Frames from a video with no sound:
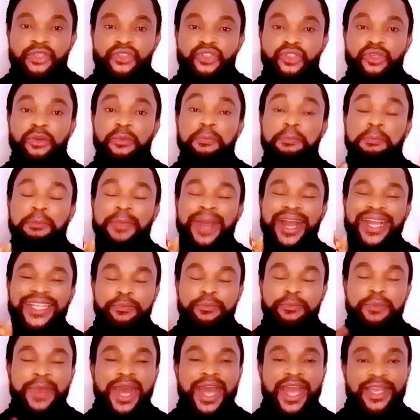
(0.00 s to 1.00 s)
So
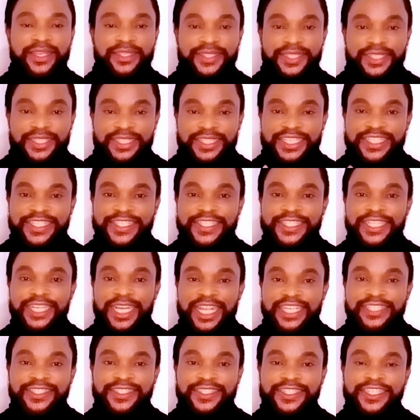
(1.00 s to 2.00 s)
maximize this
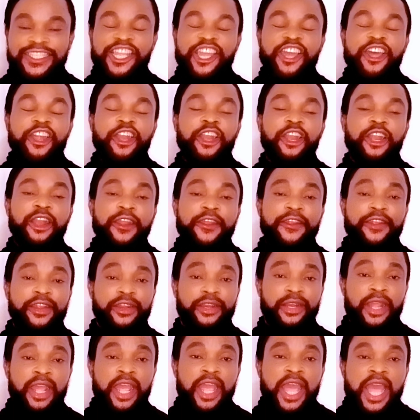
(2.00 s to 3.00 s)
lesson and
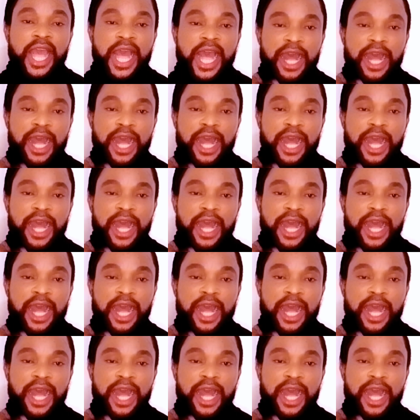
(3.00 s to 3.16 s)
learn